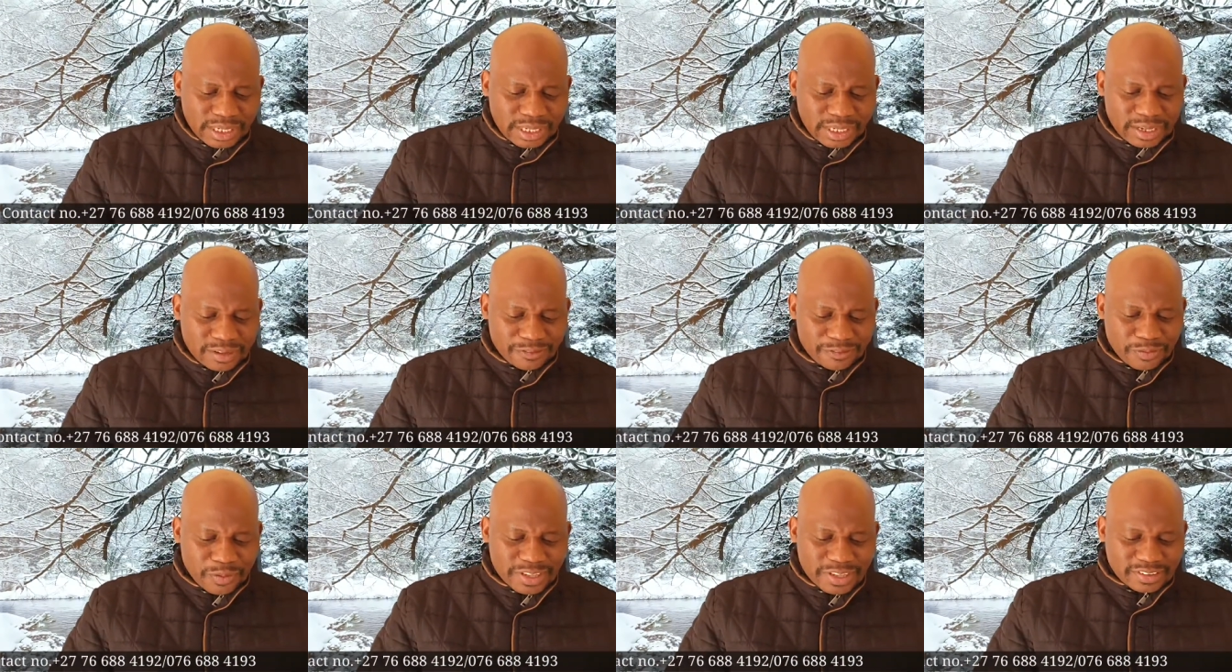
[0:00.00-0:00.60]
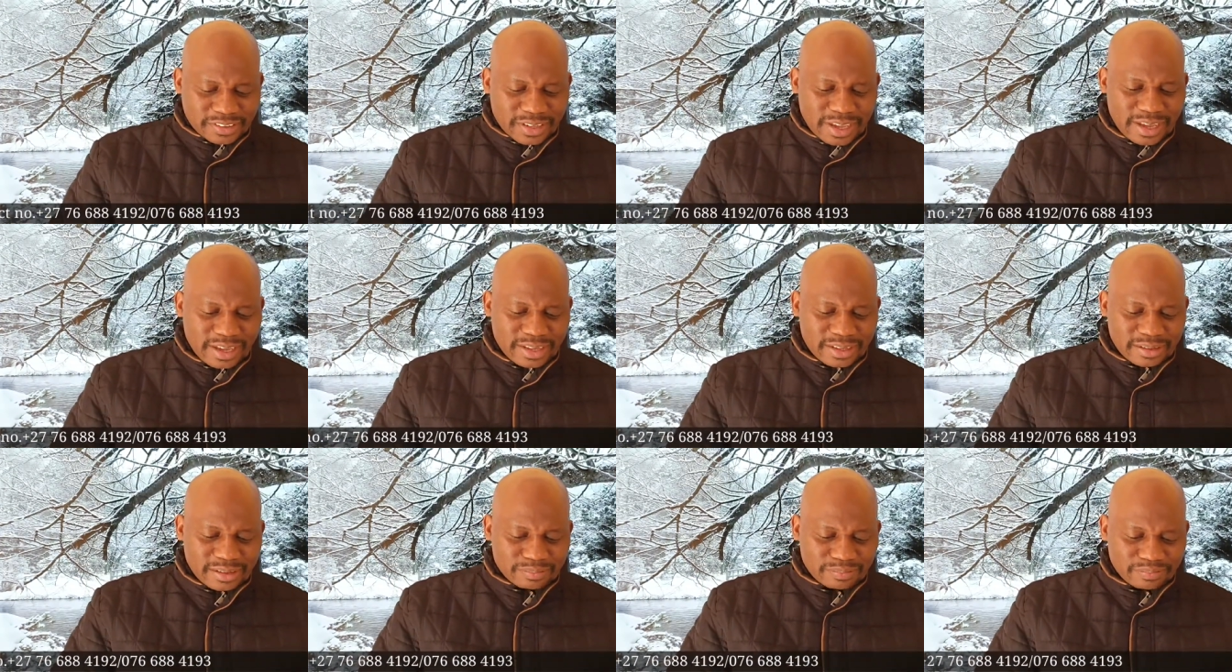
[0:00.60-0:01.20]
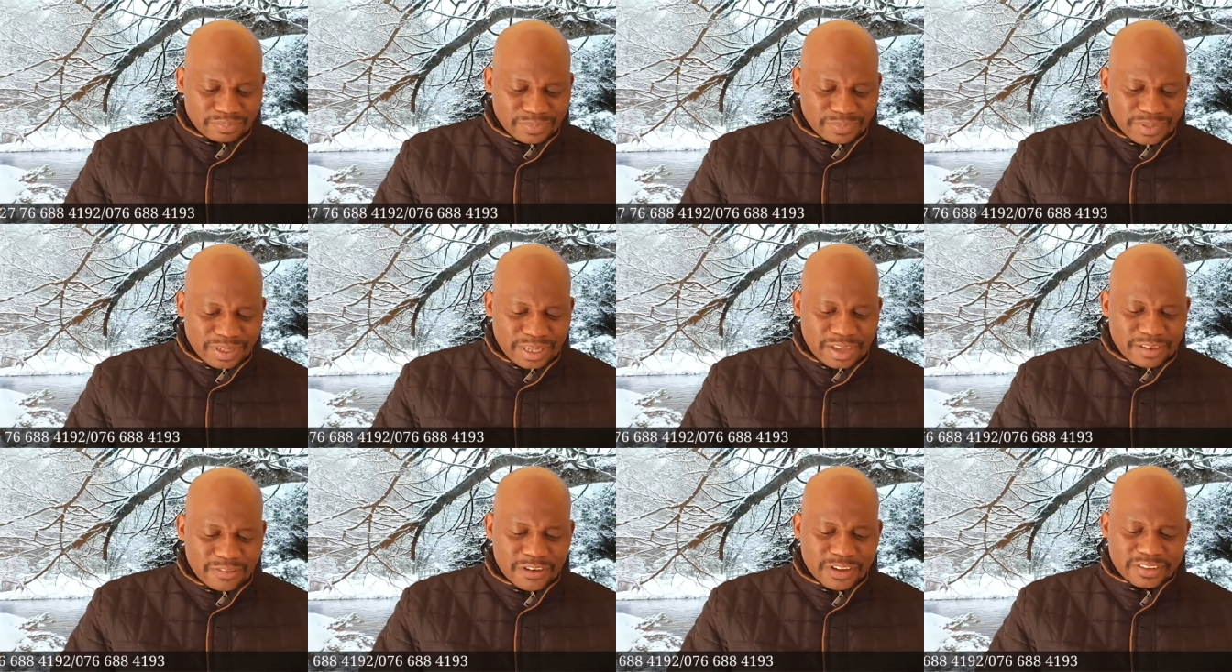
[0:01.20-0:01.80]
If we say,
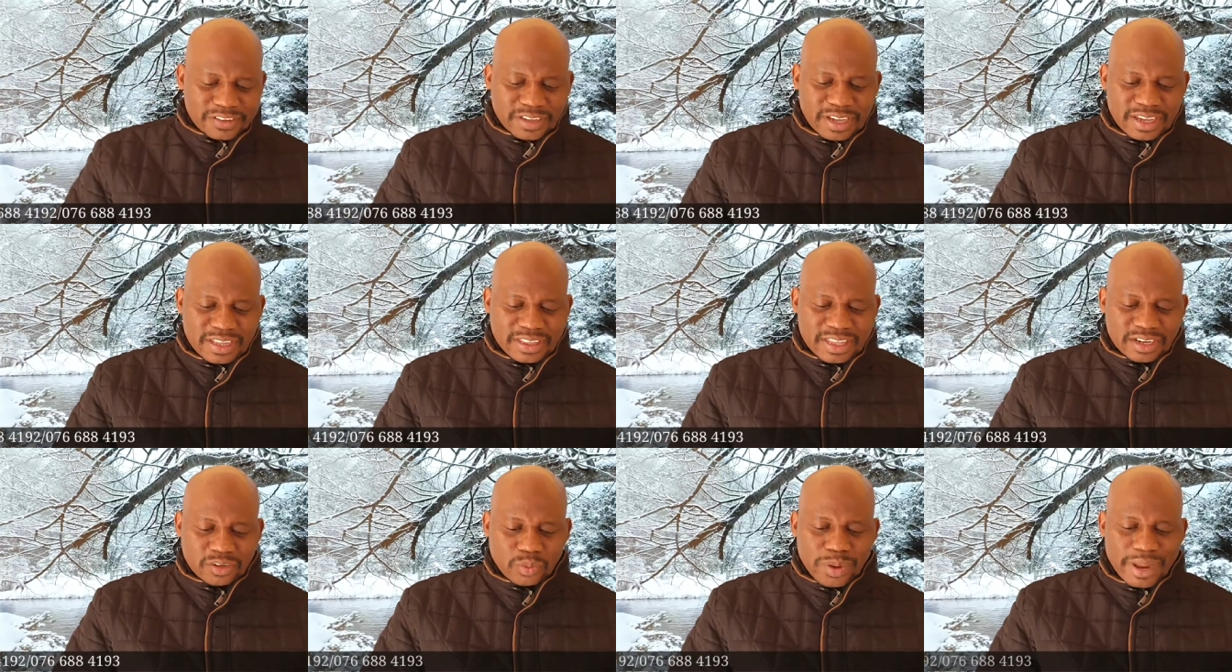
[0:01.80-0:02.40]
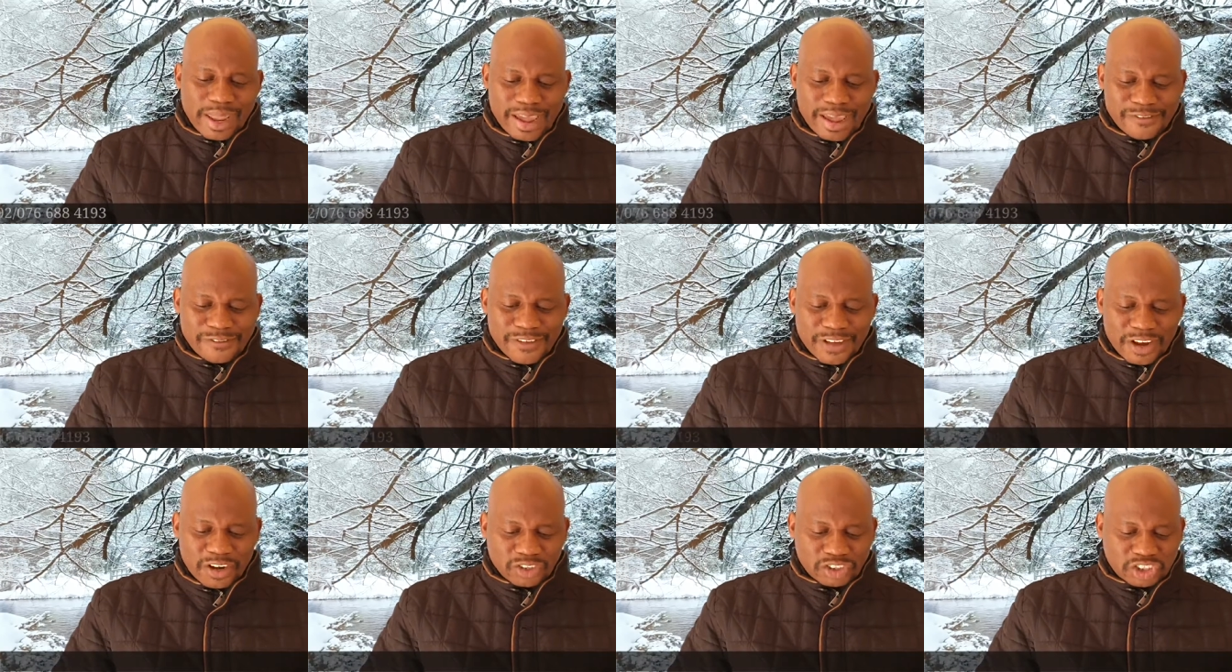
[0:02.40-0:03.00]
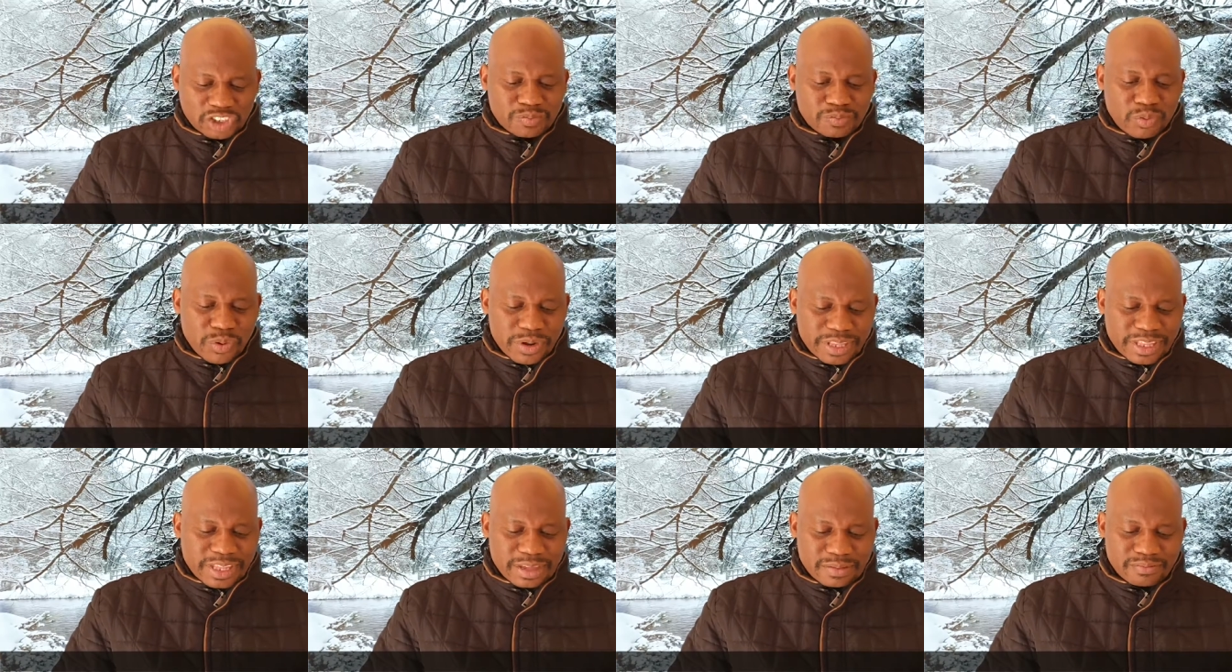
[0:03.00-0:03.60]
if we say that we have fellowship
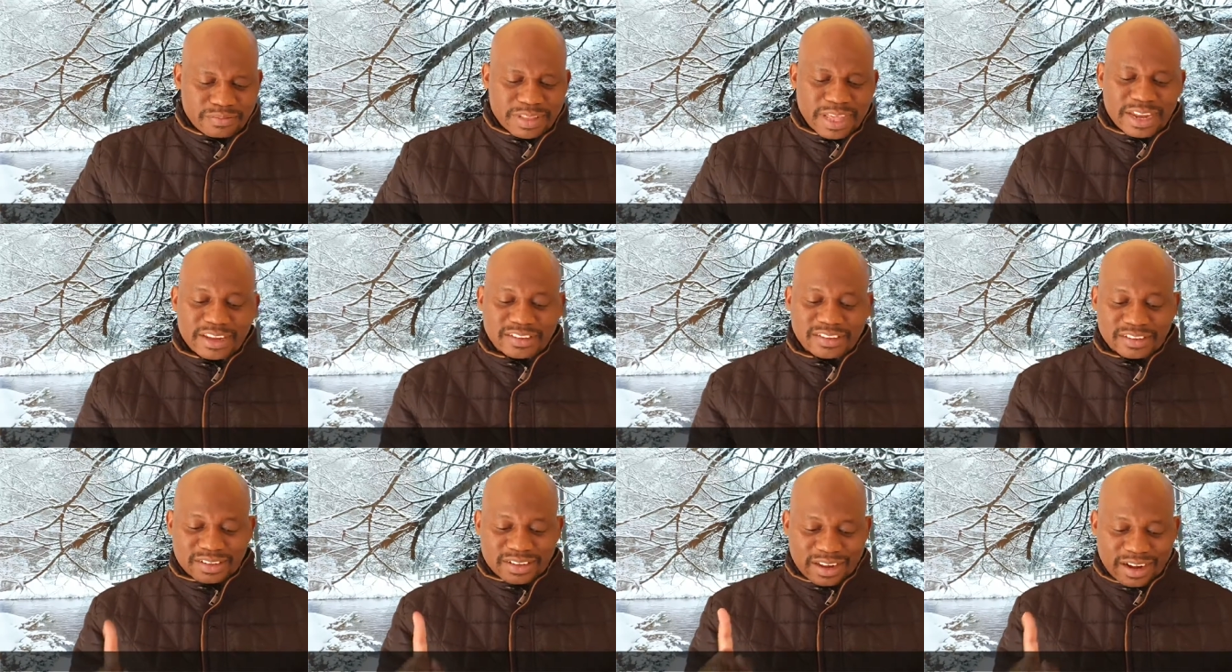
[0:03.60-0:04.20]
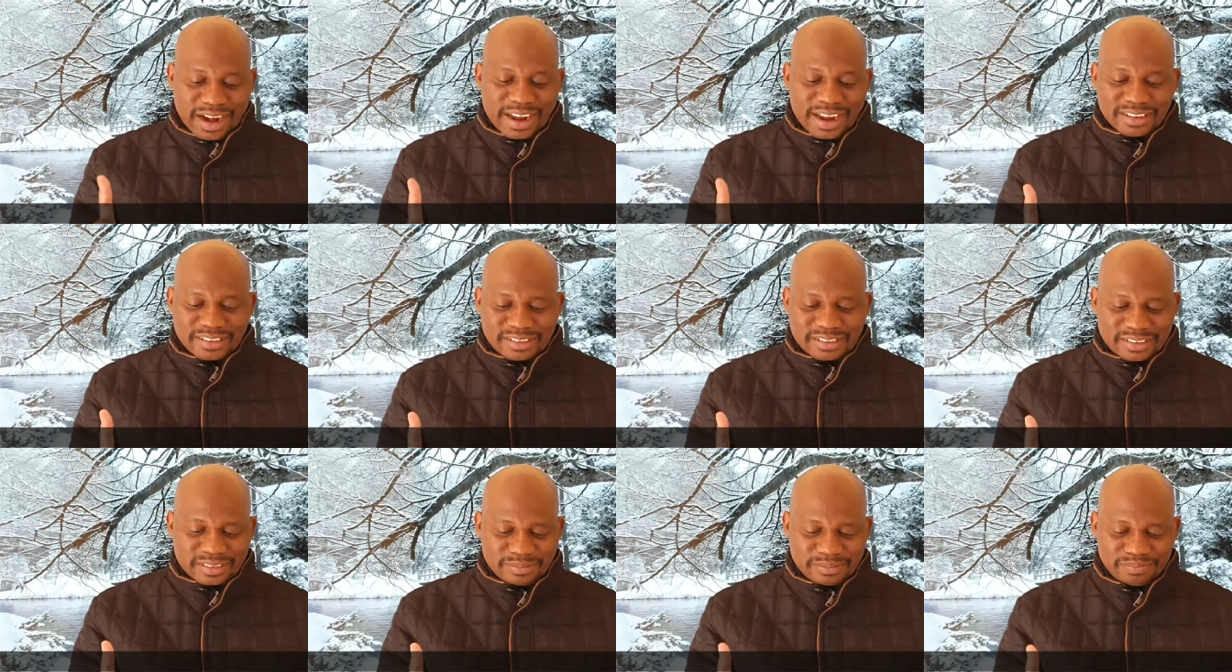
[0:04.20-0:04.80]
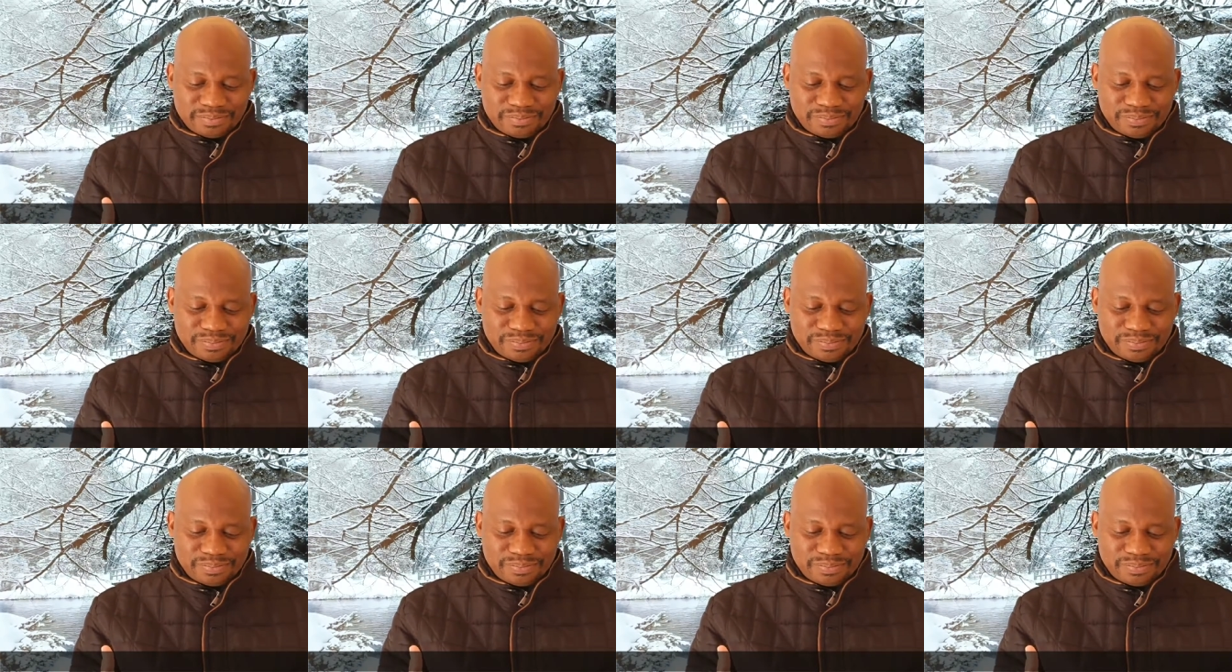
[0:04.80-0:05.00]
with him, that is Christ,